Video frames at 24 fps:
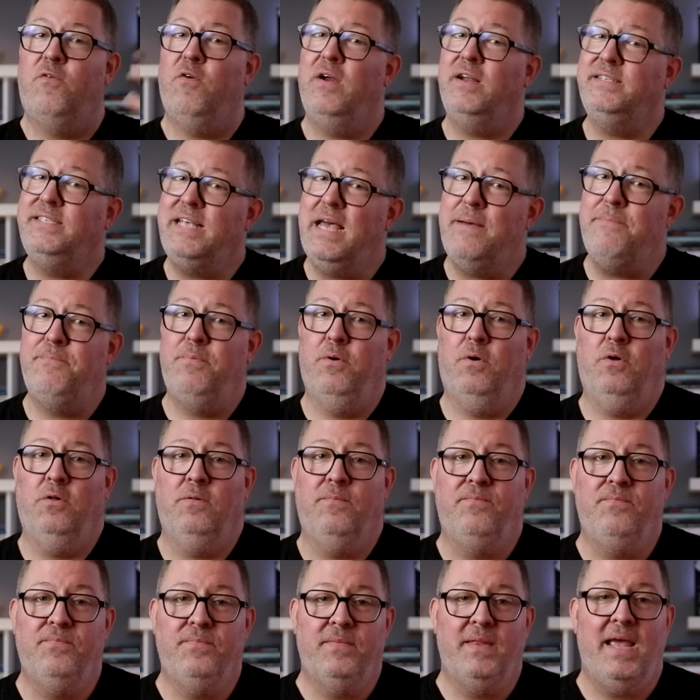For example,
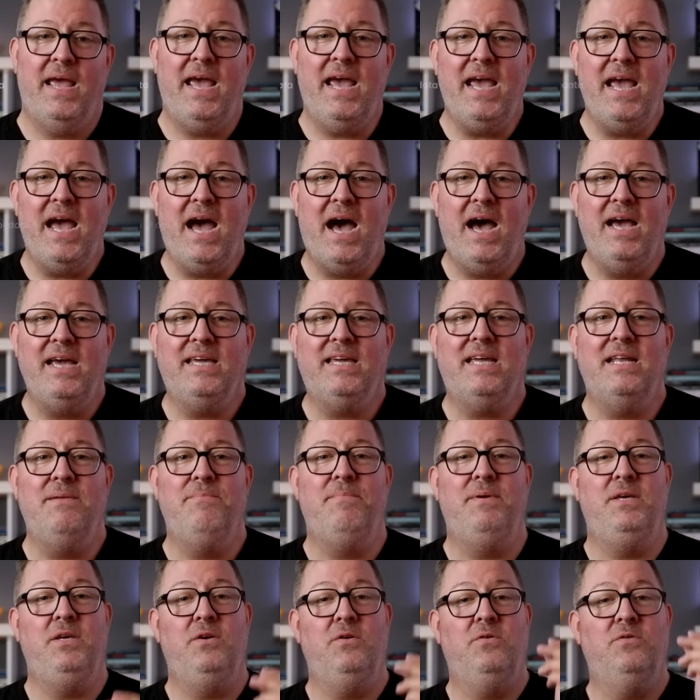AI can
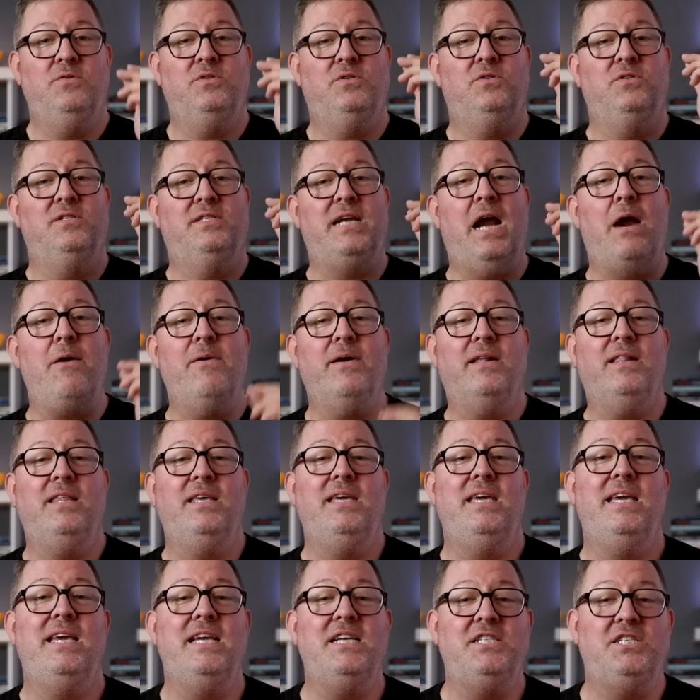be used to
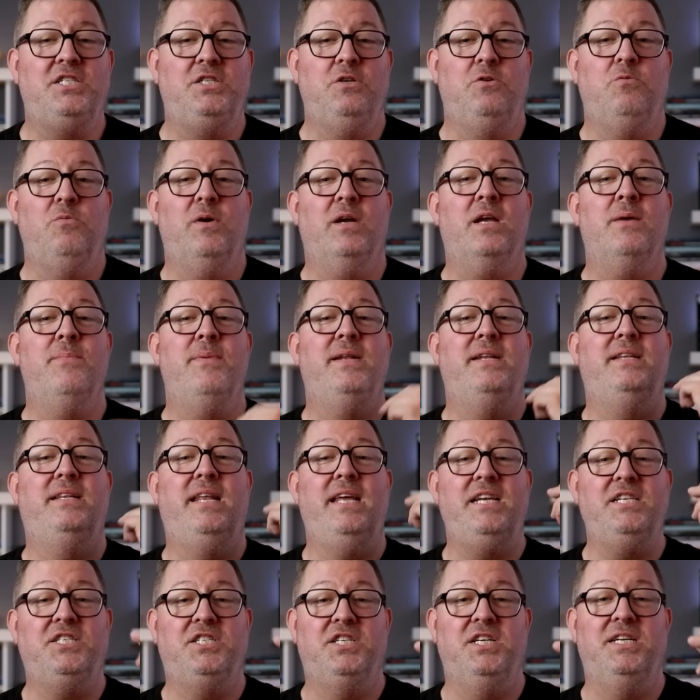directly issue
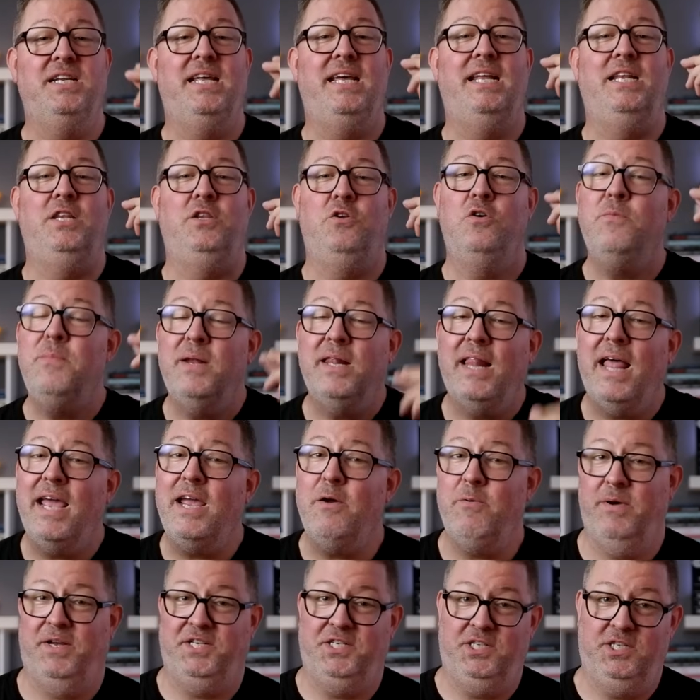recommendation in human
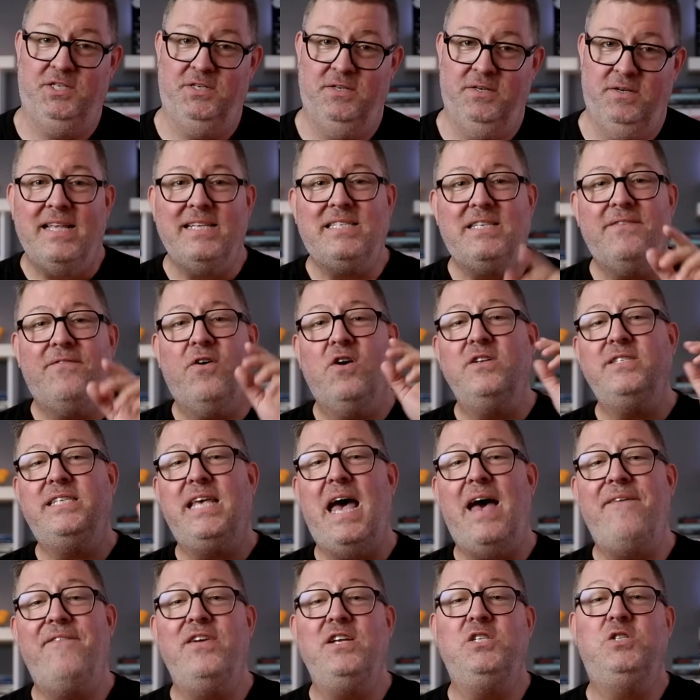language. This avoids
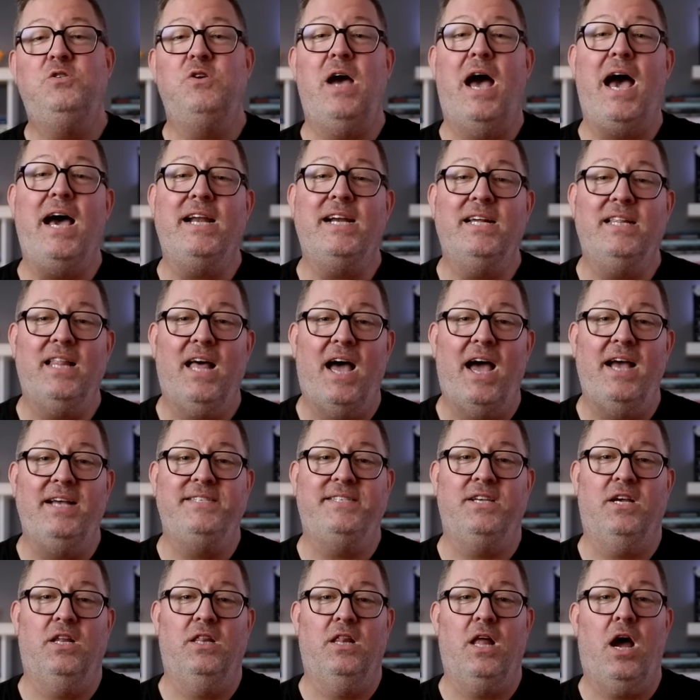having to
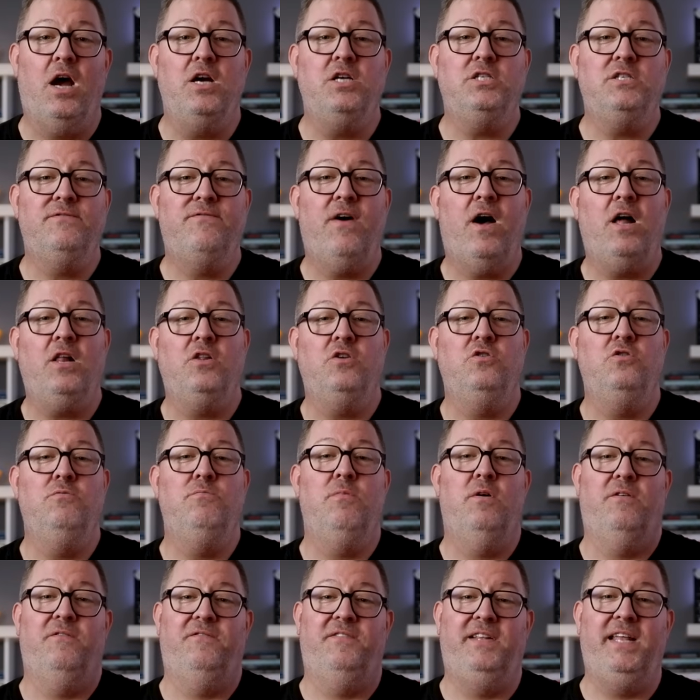analyze a large
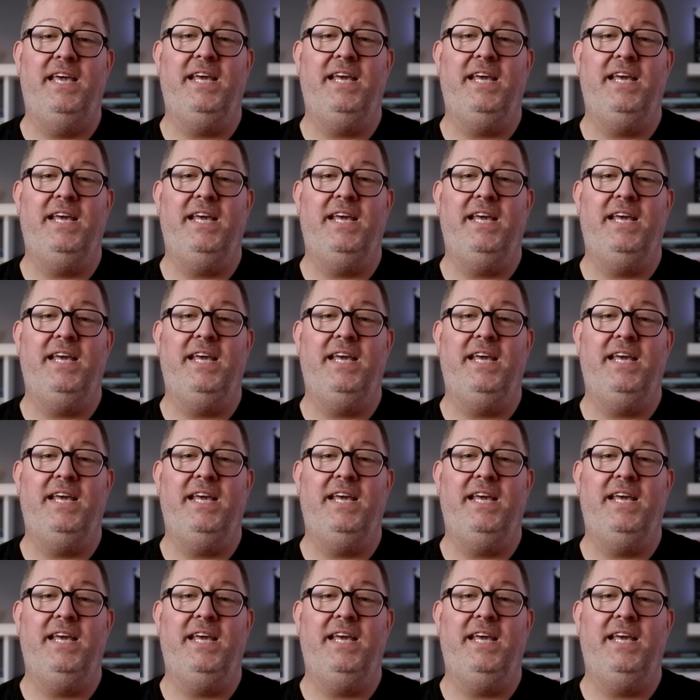volume of